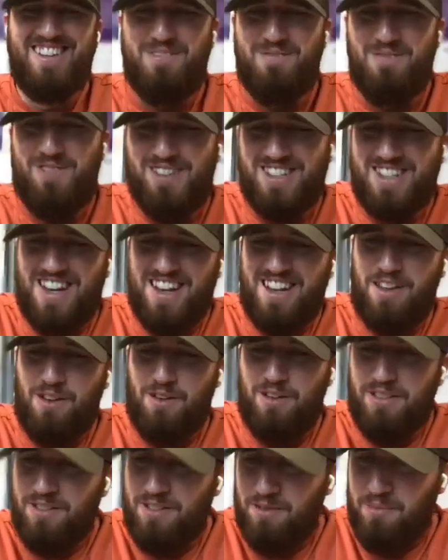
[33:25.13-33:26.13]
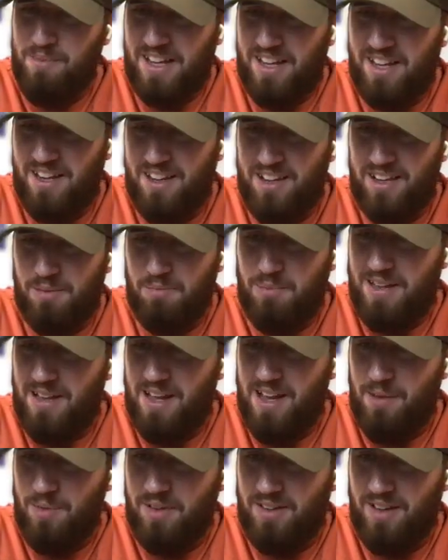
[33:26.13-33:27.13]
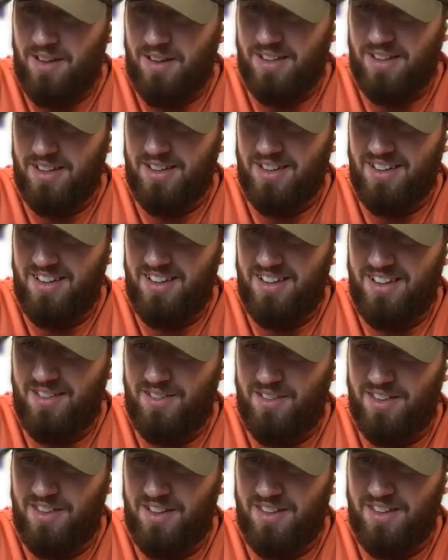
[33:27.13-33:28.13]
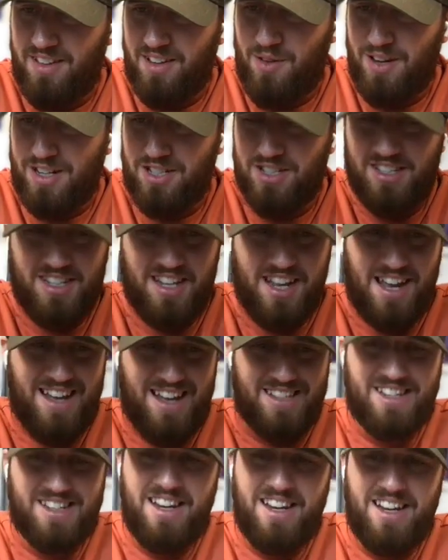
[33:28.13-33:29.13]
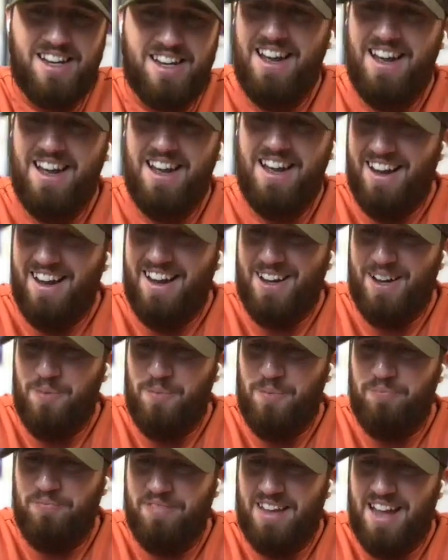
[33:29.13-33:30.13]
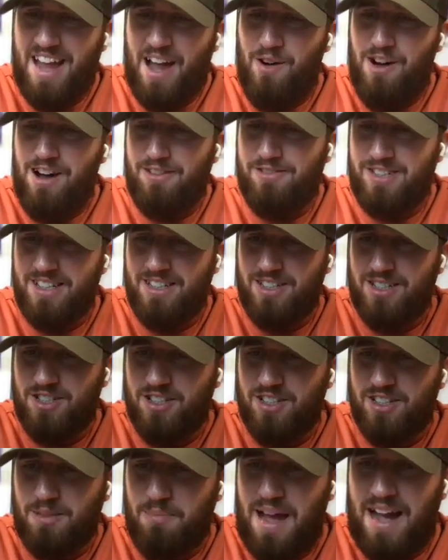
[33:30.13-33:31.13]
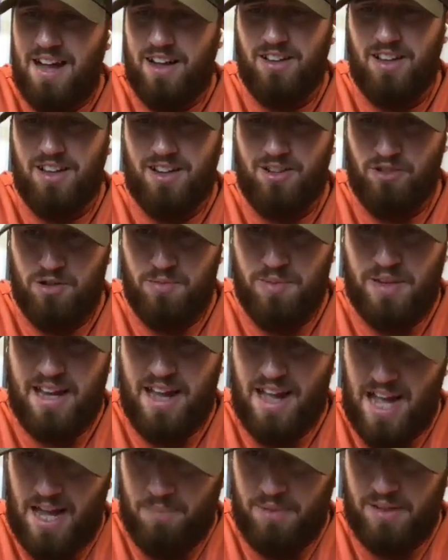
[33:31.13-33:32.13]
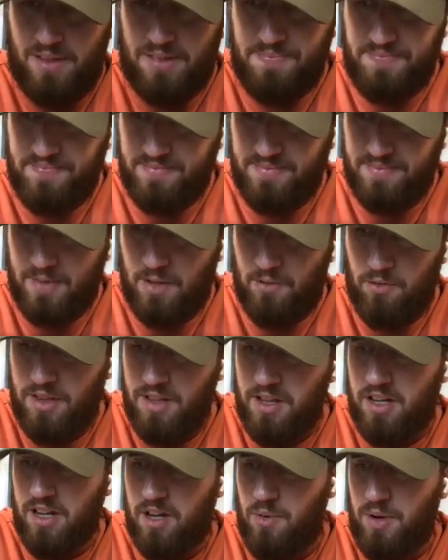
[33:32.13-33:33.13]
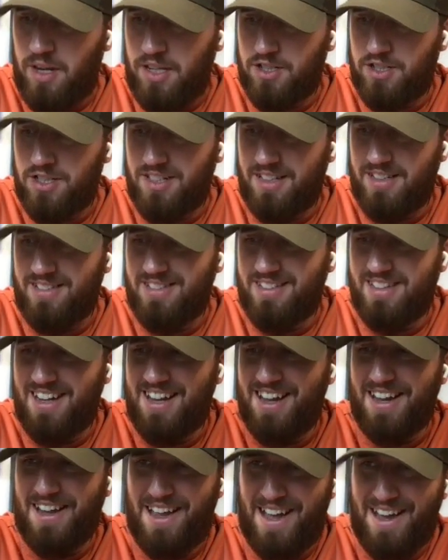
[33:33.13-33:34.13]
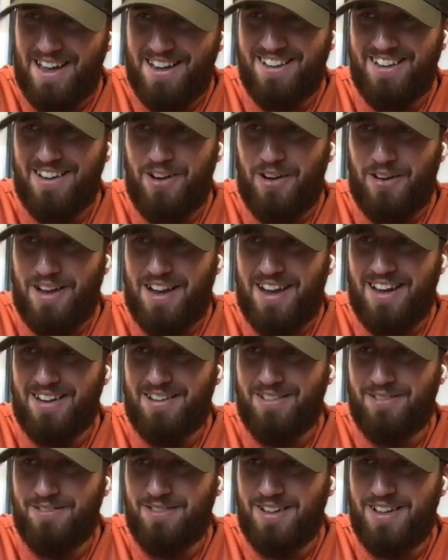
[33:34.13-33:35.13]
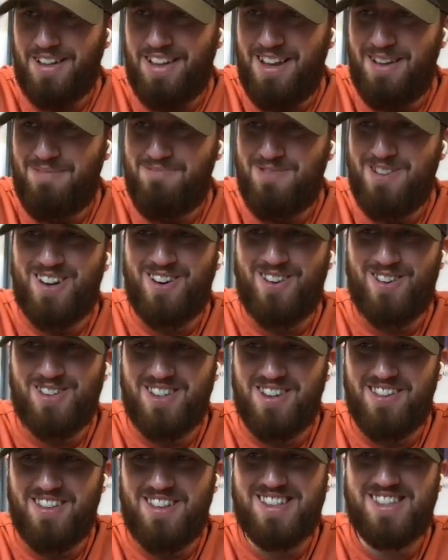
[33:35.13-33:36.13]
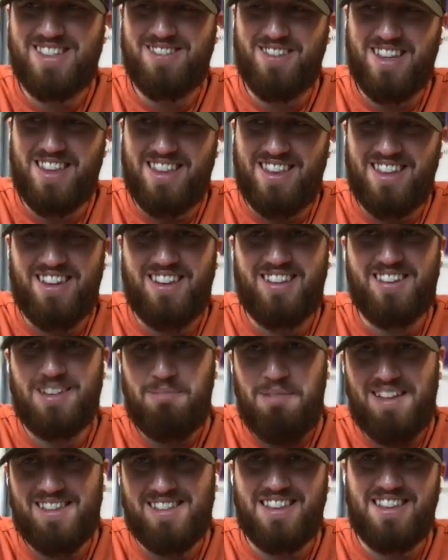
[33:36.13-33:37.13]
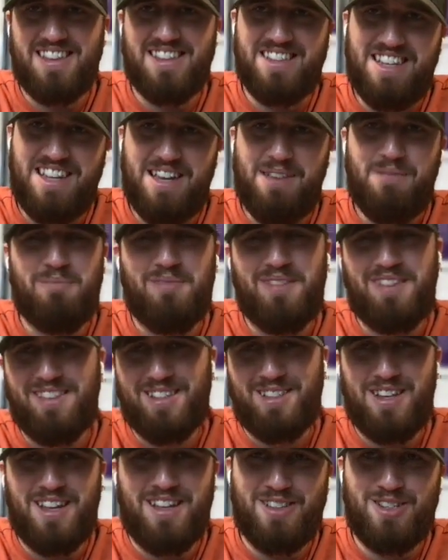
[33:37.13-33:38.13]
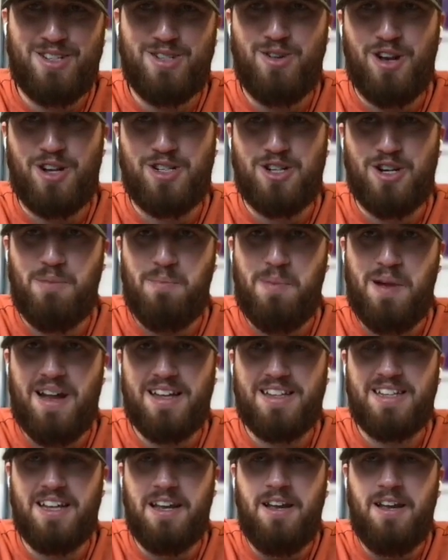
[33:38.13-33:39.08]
Appreciate it. I'll make you a good PM with all the questions you ask. How often should backlog grooming happen? Really good question. Again, I'll kind of precursor this with, depends on the team and the structure, but